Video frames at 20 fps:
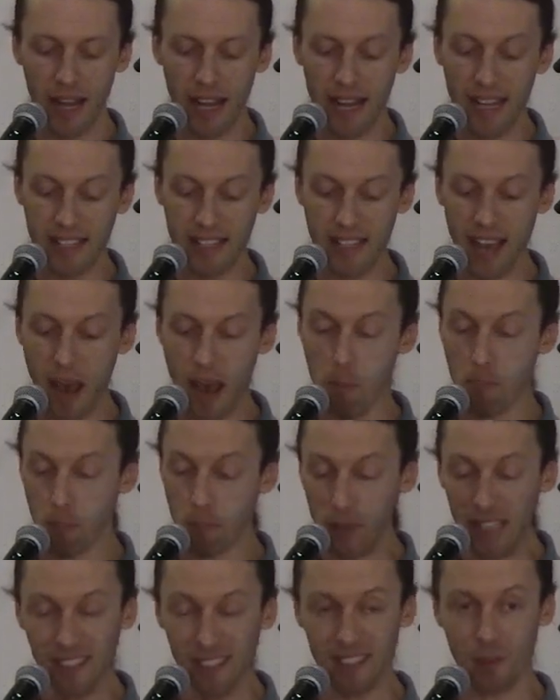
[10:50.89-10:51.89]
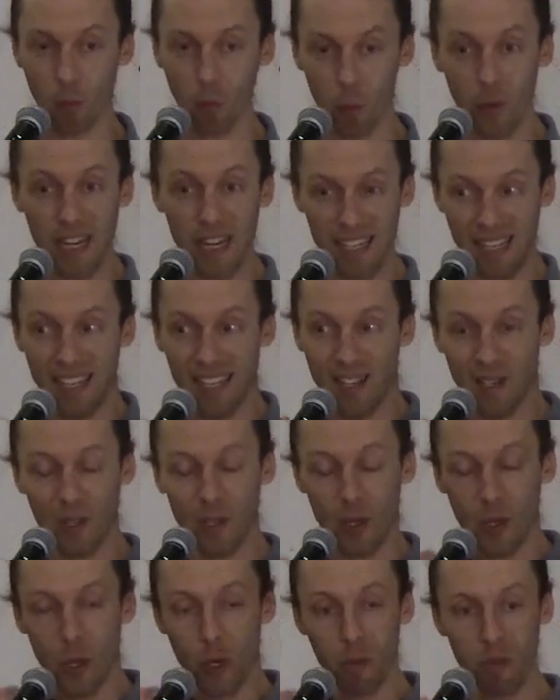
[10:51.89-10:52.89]
It's built right into
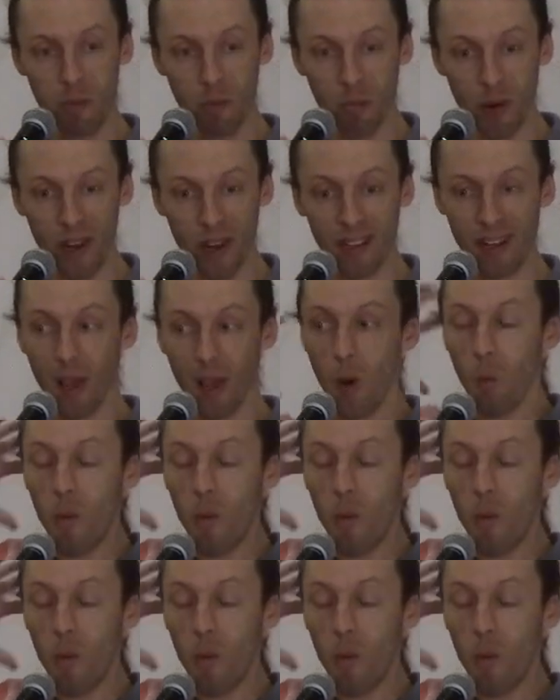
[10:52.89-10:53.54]
the human brain.